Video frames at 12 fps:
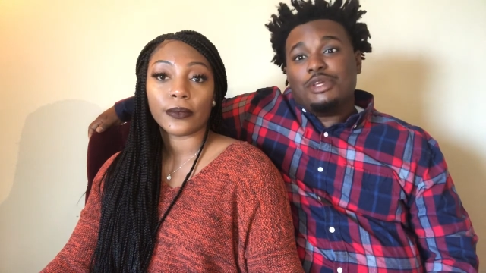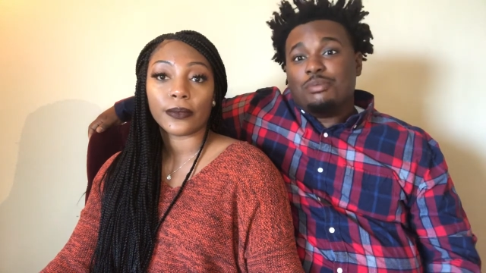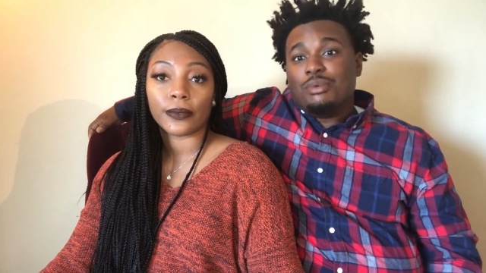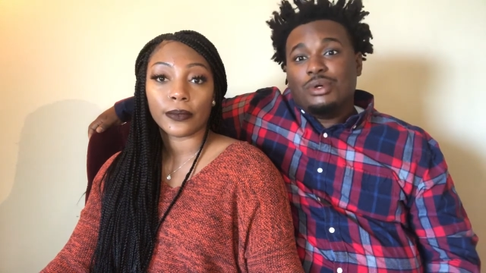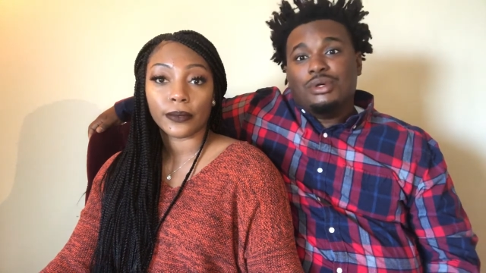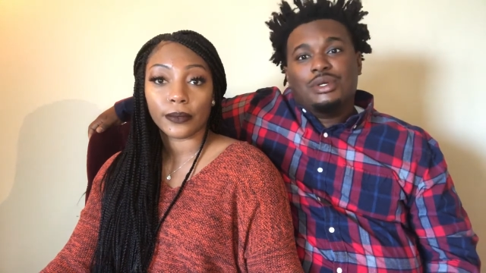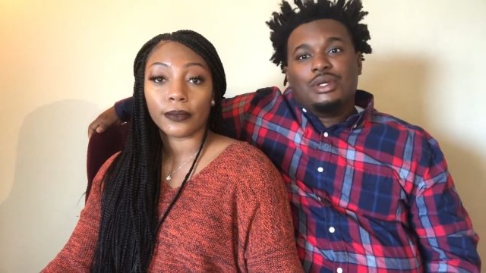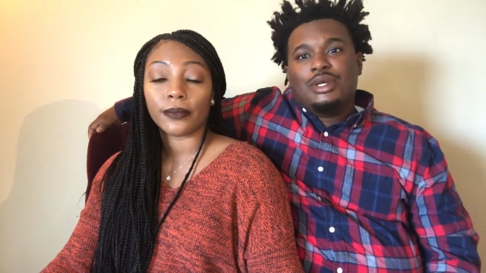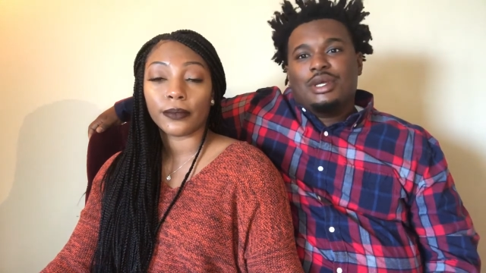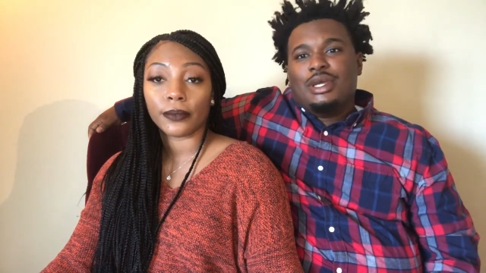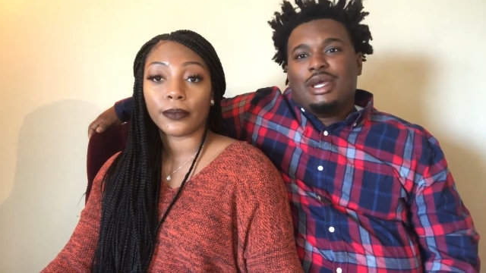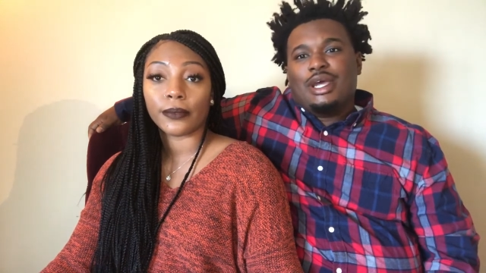Speaker 1: people,
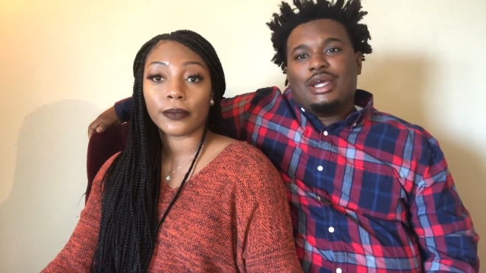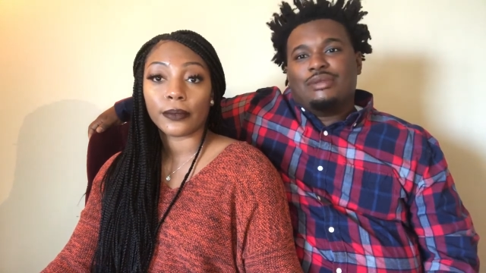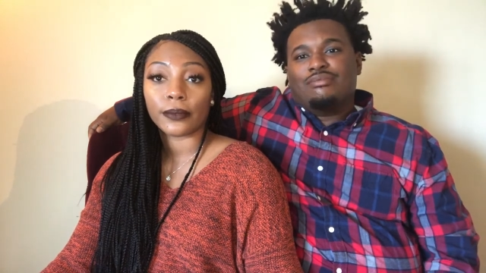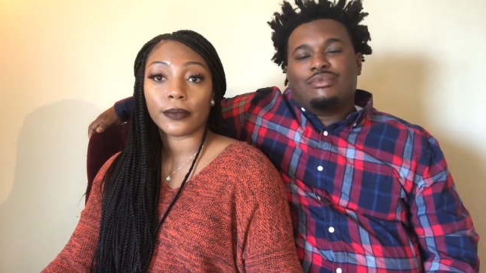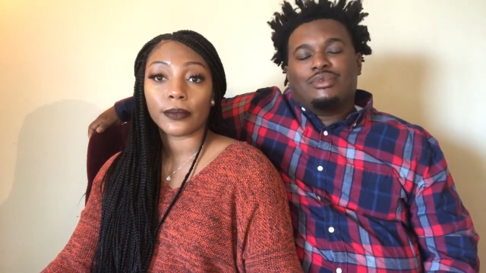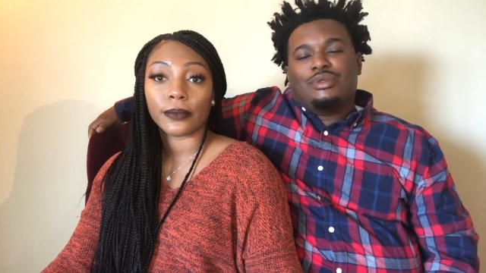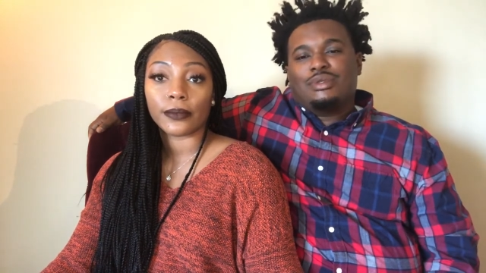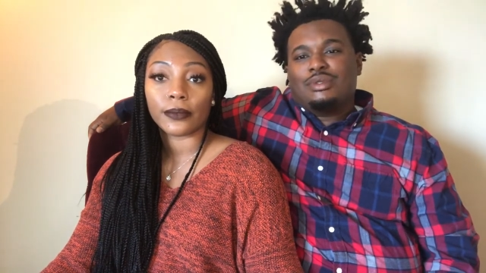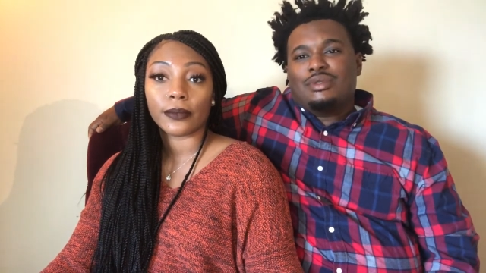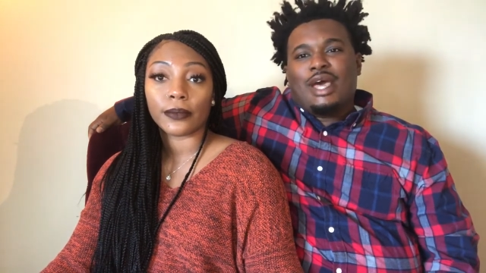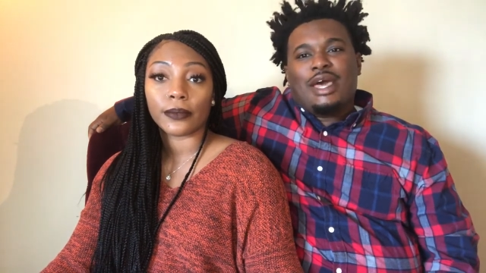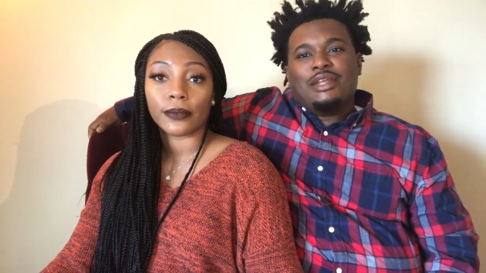and
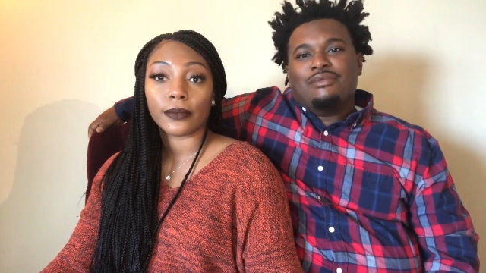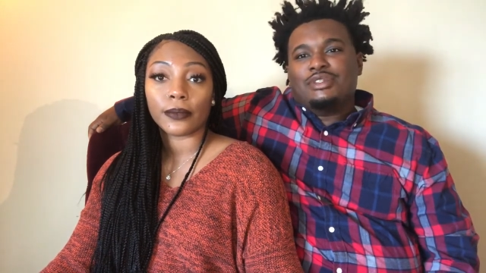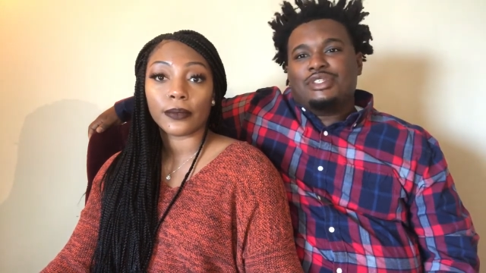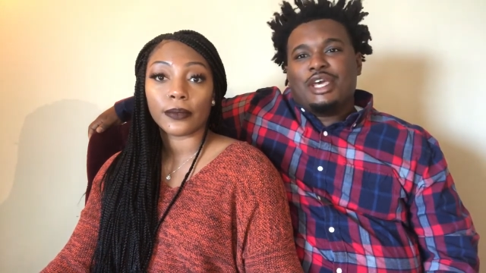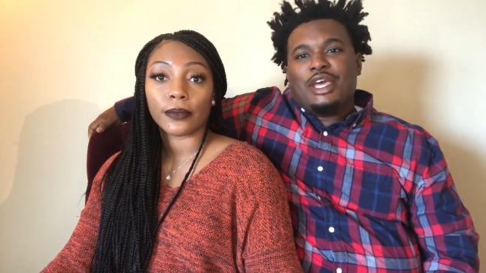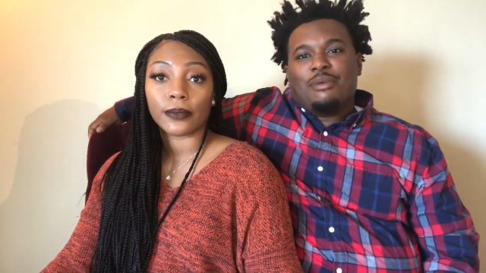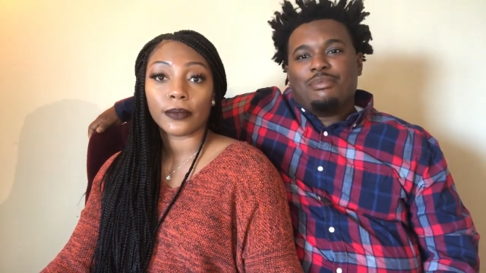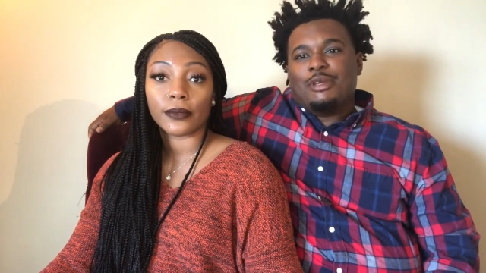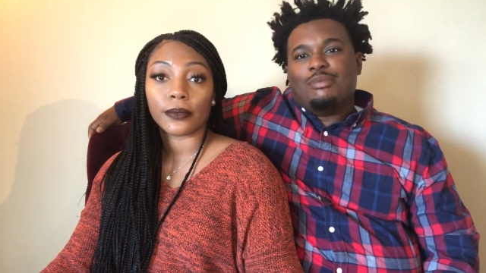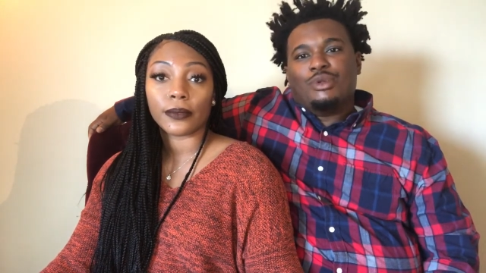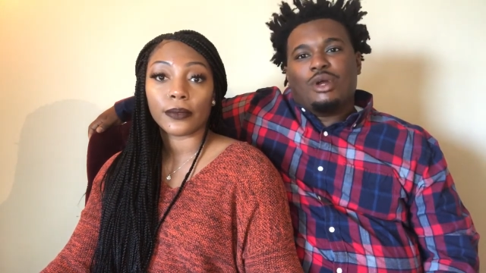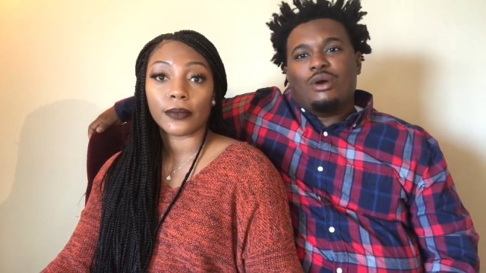not even saying
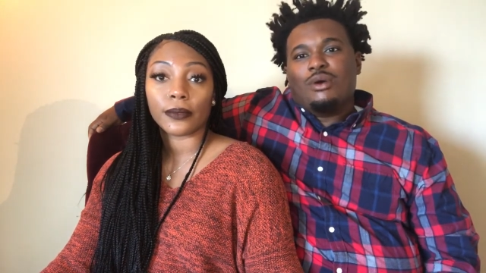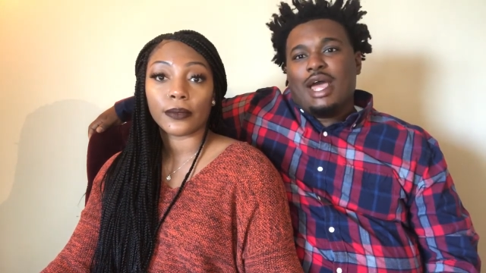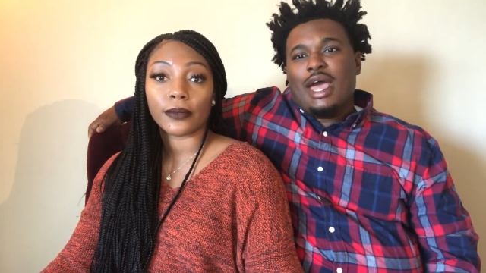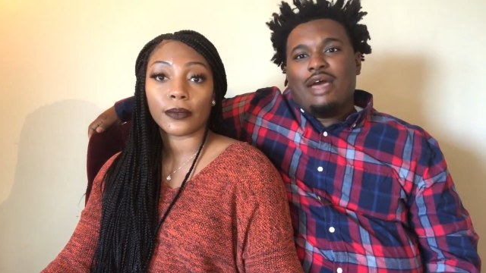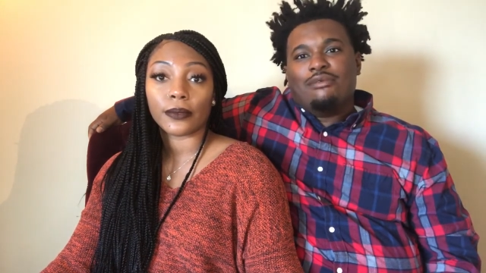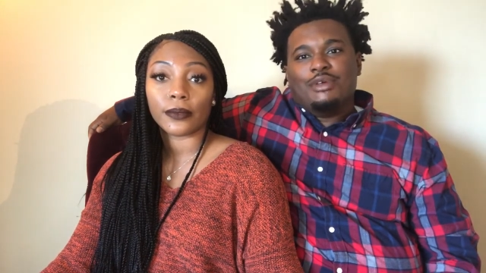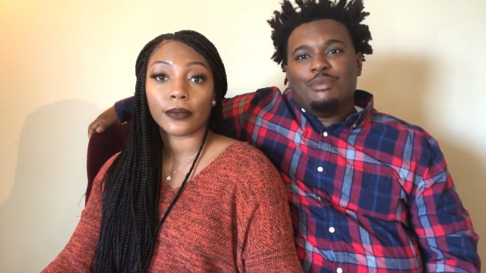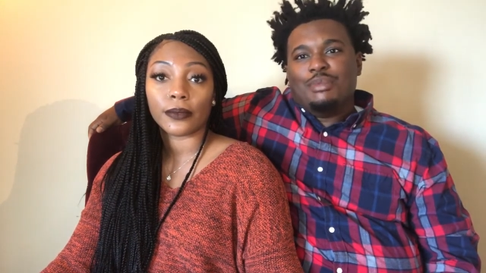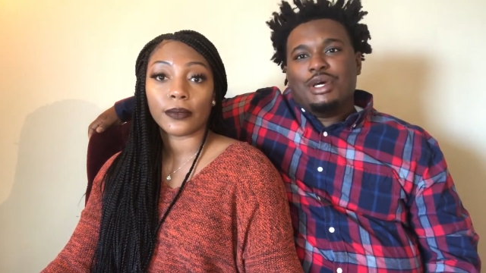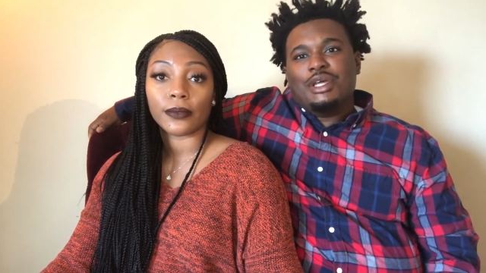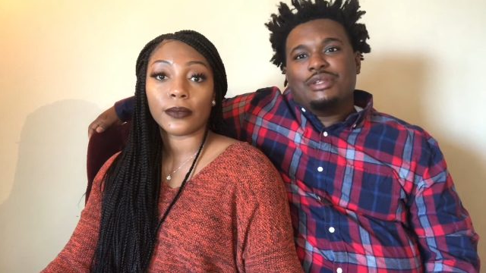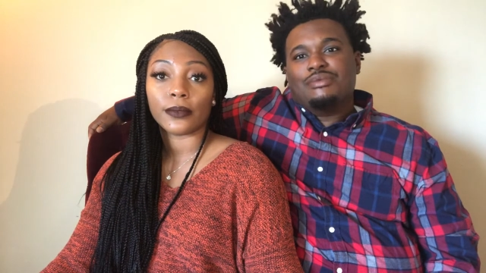people don't have it,
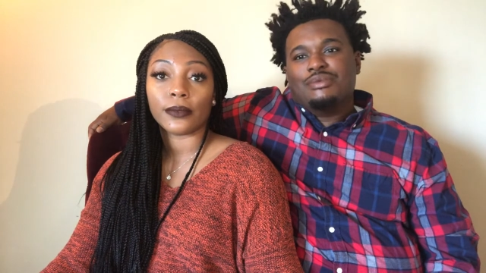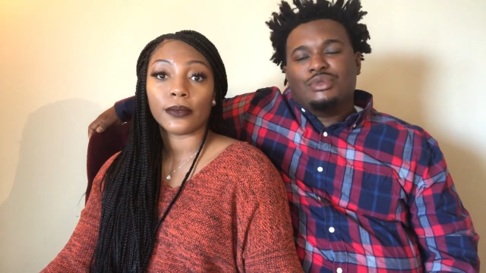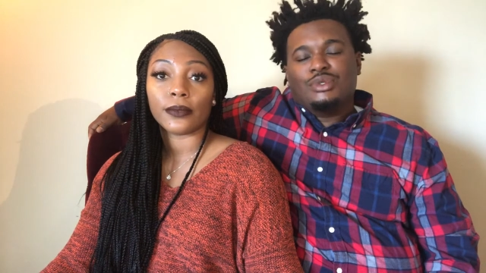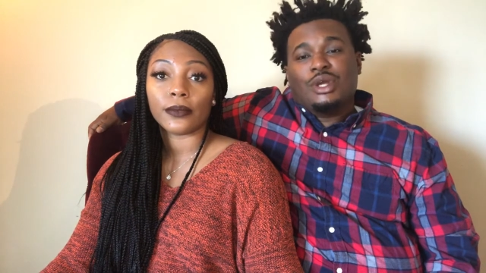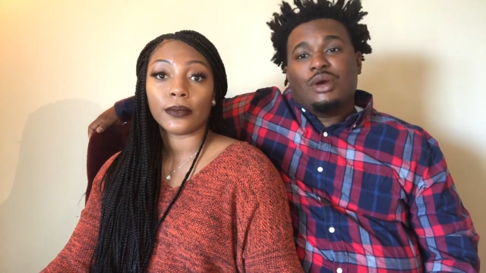but you